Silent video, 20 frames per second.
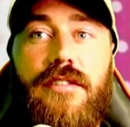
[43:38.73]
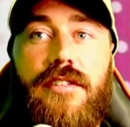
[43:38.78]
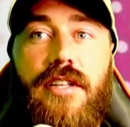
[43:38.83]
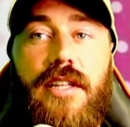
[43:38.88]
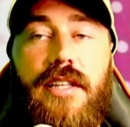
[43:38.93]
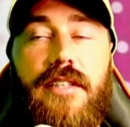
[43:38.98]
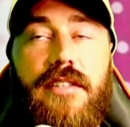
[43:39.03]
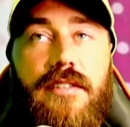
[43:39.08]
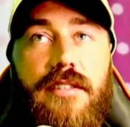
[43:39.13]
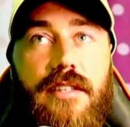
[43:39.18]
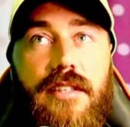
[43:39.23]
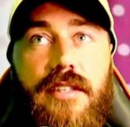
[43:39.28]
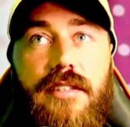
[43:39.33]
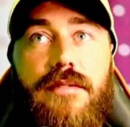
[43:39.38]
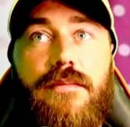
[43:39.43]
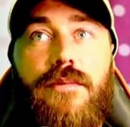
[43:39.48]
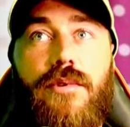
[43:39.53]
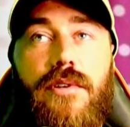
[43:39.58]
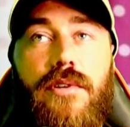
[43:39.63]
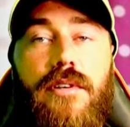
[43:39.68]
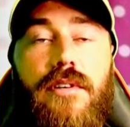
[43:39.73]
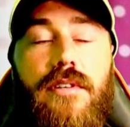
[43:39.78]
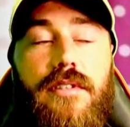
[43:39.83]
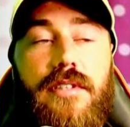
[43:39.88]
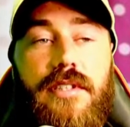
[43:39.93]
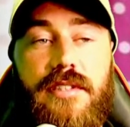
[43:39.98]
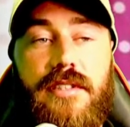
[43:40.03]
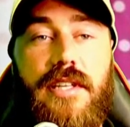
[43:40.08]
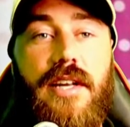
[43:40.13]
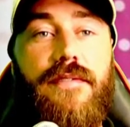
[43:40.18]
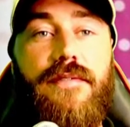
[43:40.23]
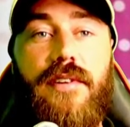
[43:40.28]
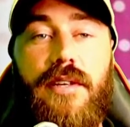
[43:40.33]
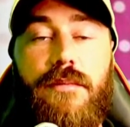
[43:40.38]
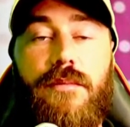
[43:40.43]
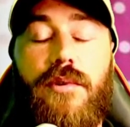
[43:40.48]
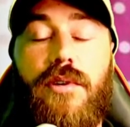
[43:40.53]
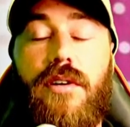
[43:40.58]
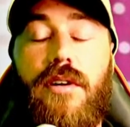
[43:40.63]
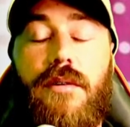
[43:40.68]
So there's definitely
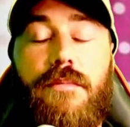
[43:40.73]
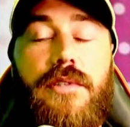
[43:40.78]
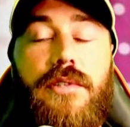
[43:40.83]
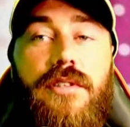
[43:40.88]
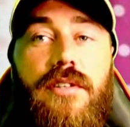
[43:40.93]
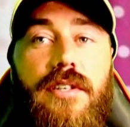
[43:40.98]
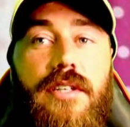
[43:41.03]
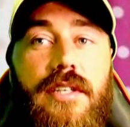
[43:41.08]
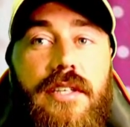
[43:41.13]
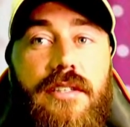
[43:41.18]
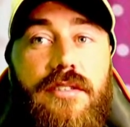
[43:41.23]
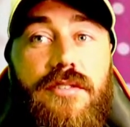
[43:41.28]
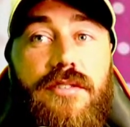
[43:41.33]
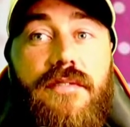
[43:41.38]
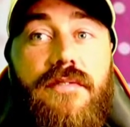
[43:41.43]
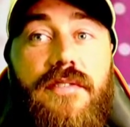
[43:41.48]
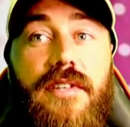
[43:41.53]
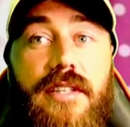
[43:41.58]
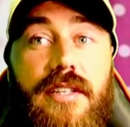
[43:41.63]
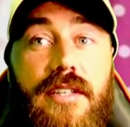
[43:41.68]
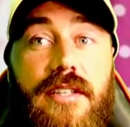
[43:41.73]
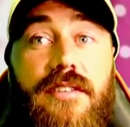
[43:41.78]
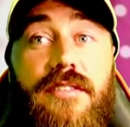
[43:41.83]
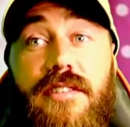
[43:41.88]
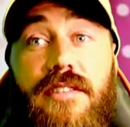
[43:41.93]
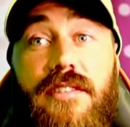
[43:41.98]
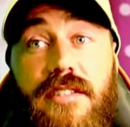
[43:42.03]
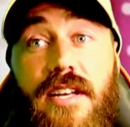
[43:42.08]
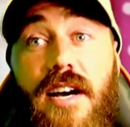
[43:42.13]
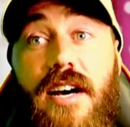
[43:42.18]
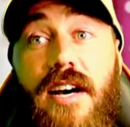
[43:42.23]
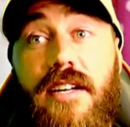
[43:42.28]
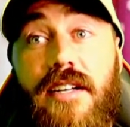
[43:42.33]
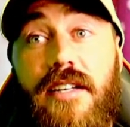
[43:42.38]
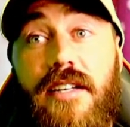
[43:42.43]
more opportunity in drifting than there is karting.